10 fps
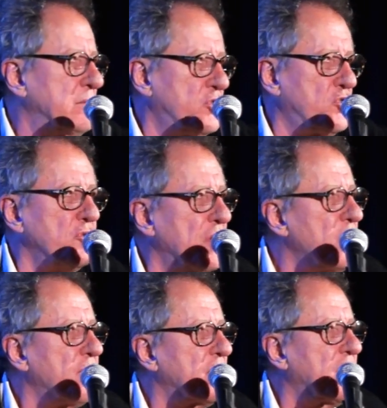shoot
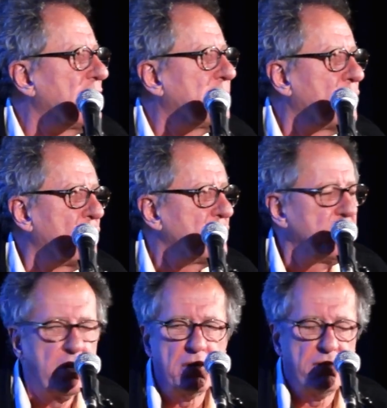over the
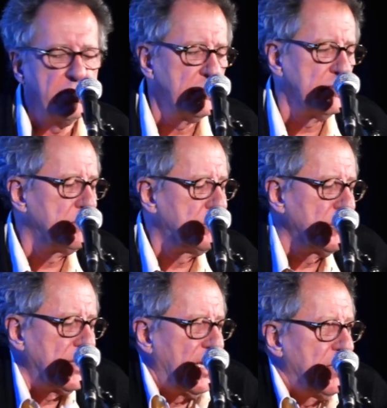keyboard, you can
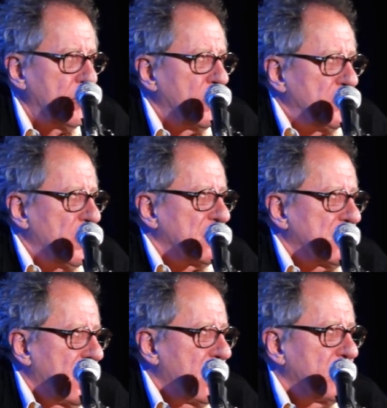put the keyboard
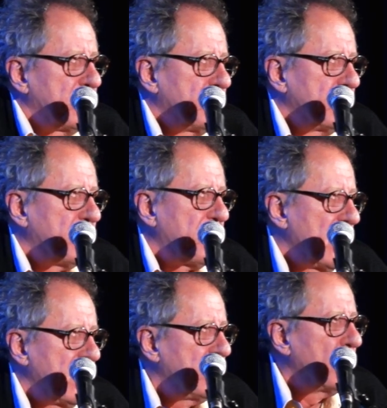just out of
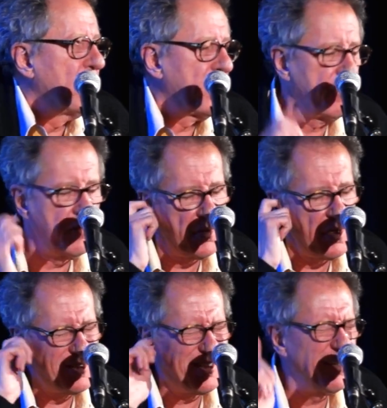frame or whatever,
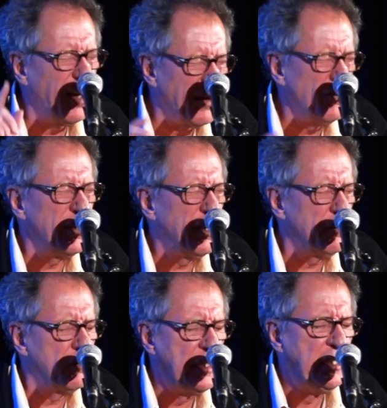but I said, I
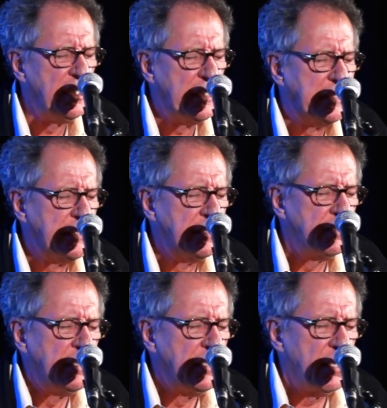really,
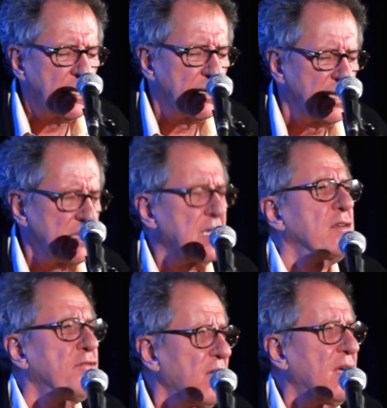like things
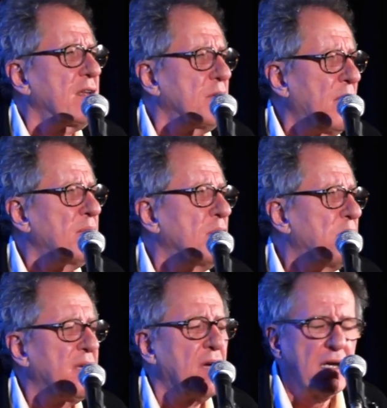like The Flight of the
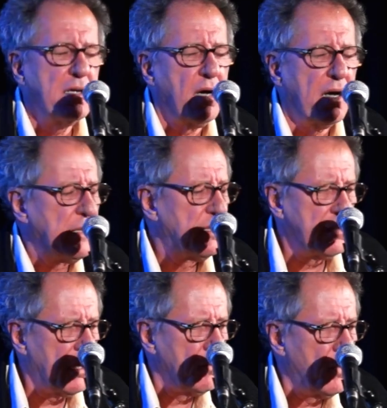Bumblebee,
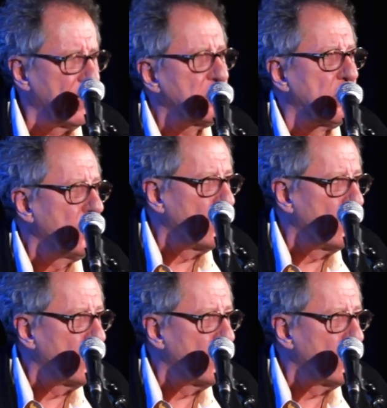I want it to